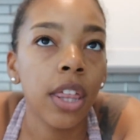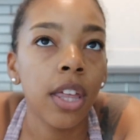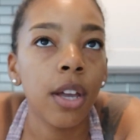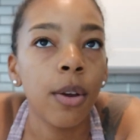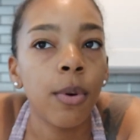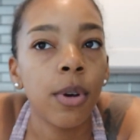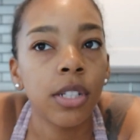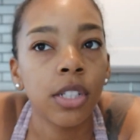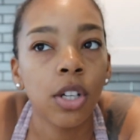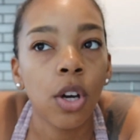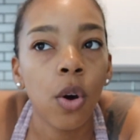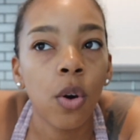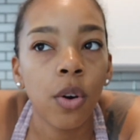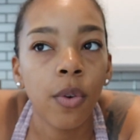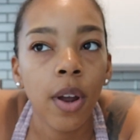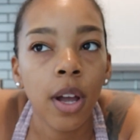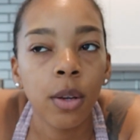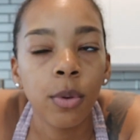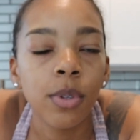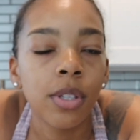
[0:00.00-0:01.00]
thing wasn't going
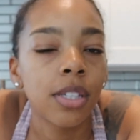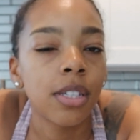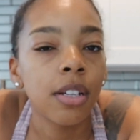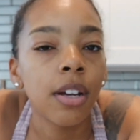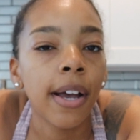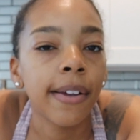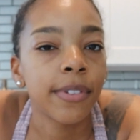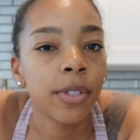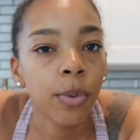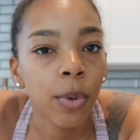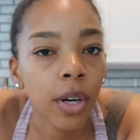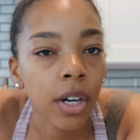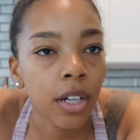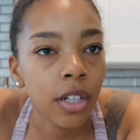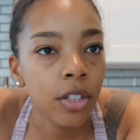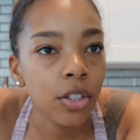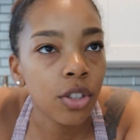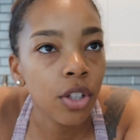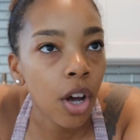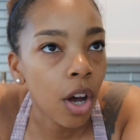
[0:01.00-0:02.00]
around, we still have to
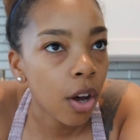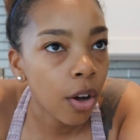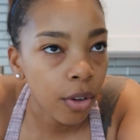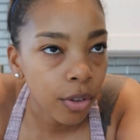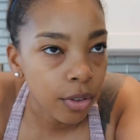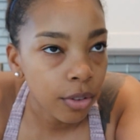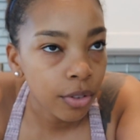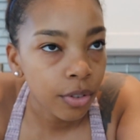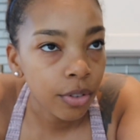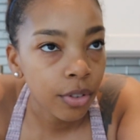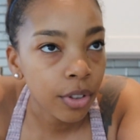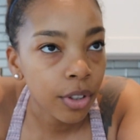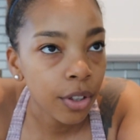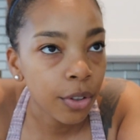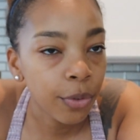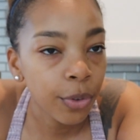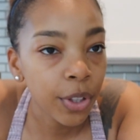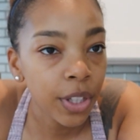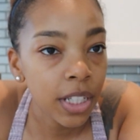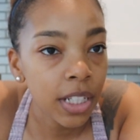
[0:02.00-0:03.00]
work. So
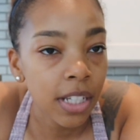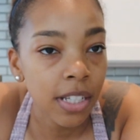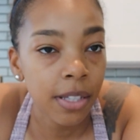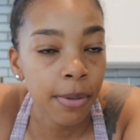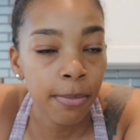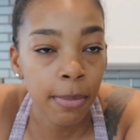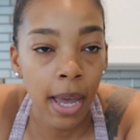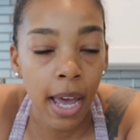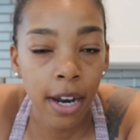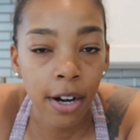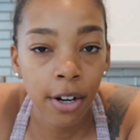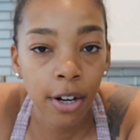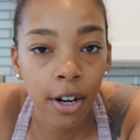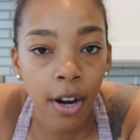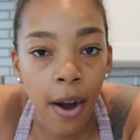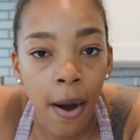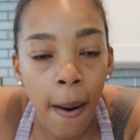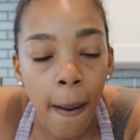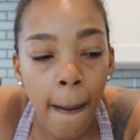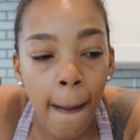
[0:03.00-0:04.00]
it really doesn't
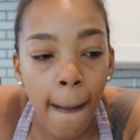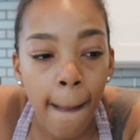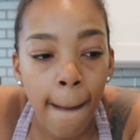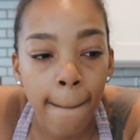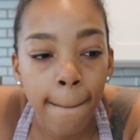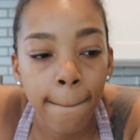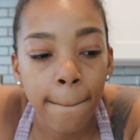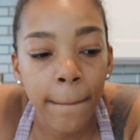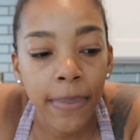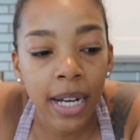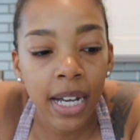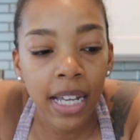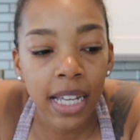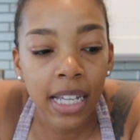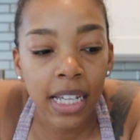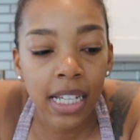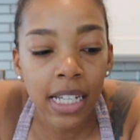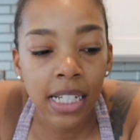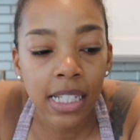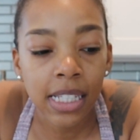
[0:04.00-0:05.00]
matter. But
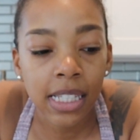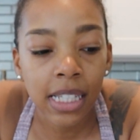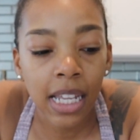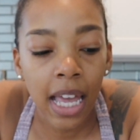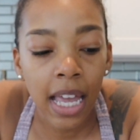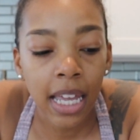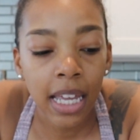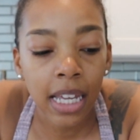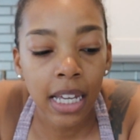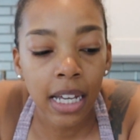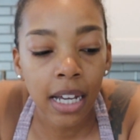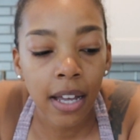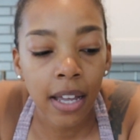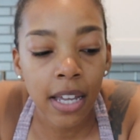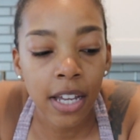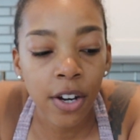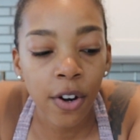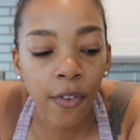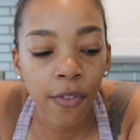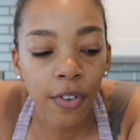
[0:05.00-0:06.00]
it's like
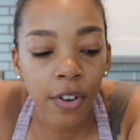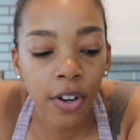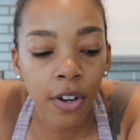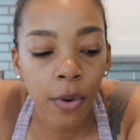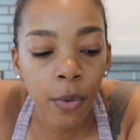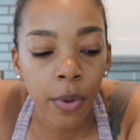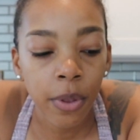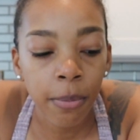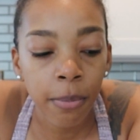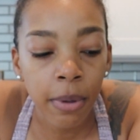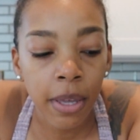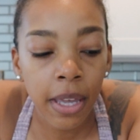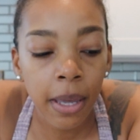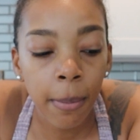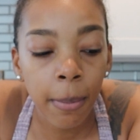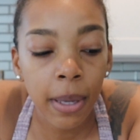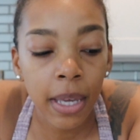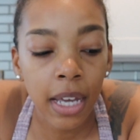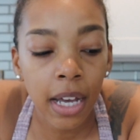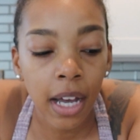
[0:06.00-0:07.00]
interfering with me
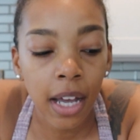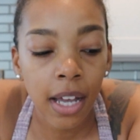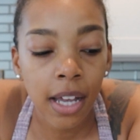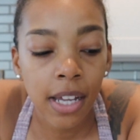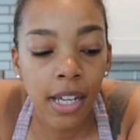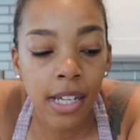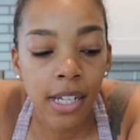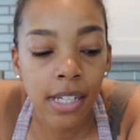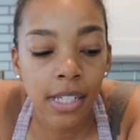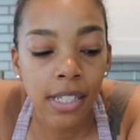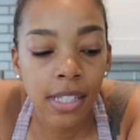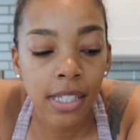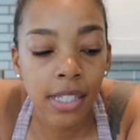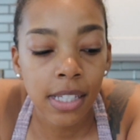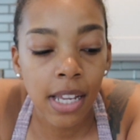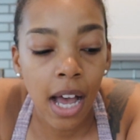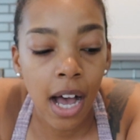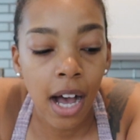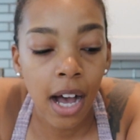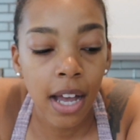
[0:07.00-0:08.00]

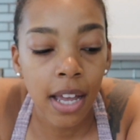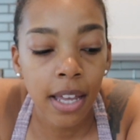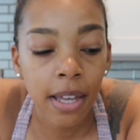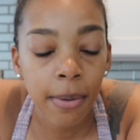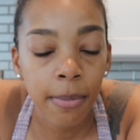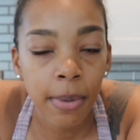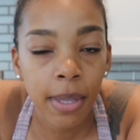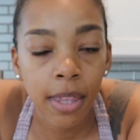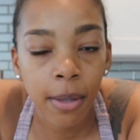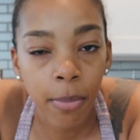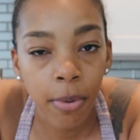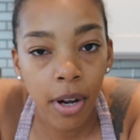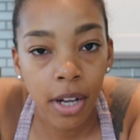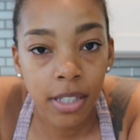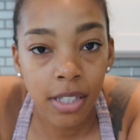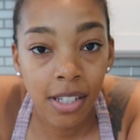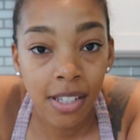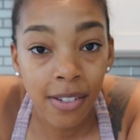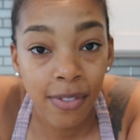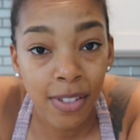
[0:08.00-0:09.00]
because I am in the
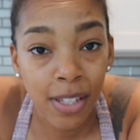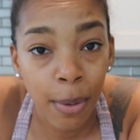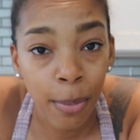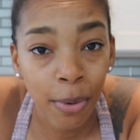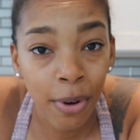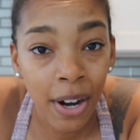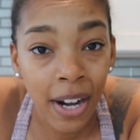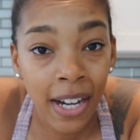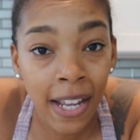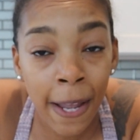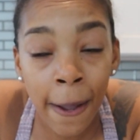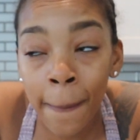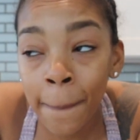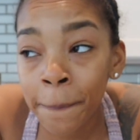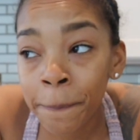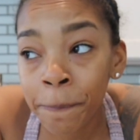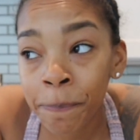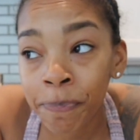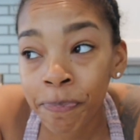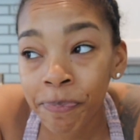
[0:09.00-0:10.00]
process of
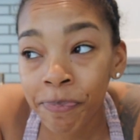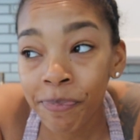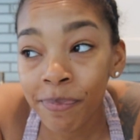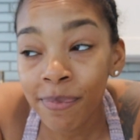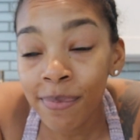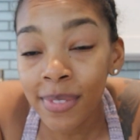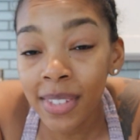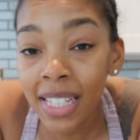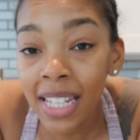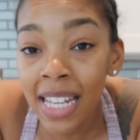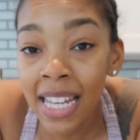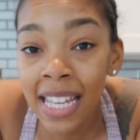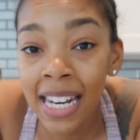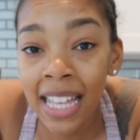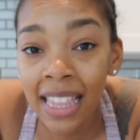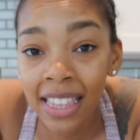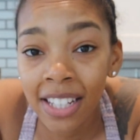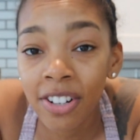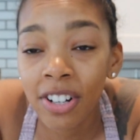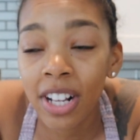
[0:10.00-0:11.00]
separating. And
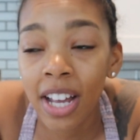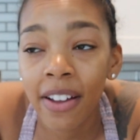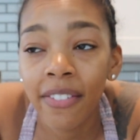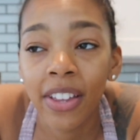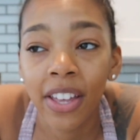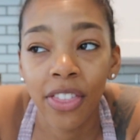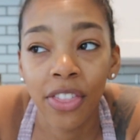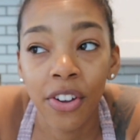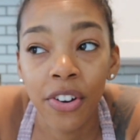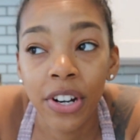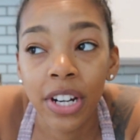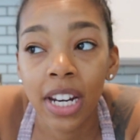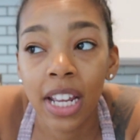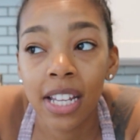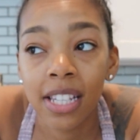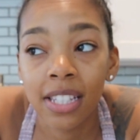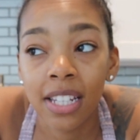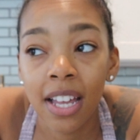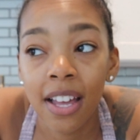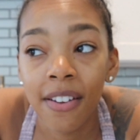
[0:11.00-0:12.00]
I literally have like 30
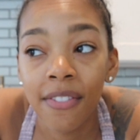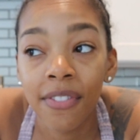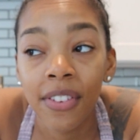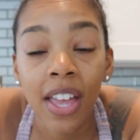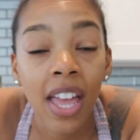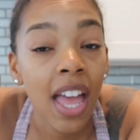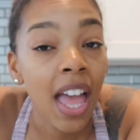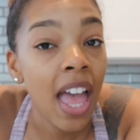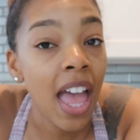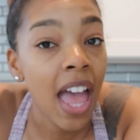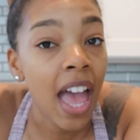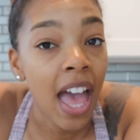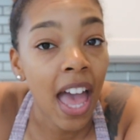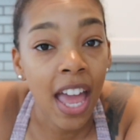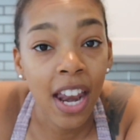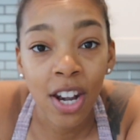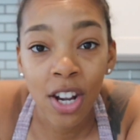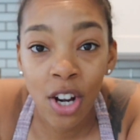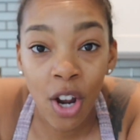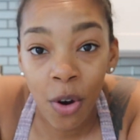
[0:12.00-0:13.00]
days left
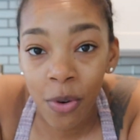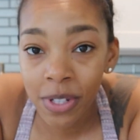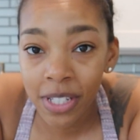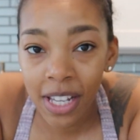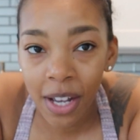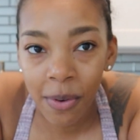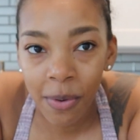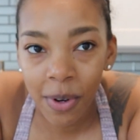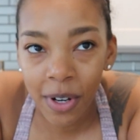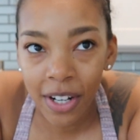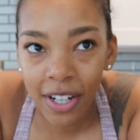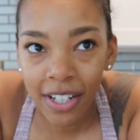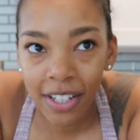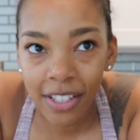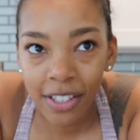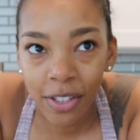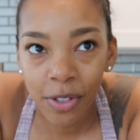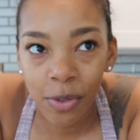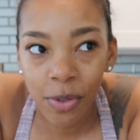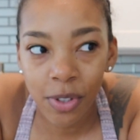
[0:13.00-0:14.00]
and no one's at work
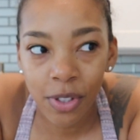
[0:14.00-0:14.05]
to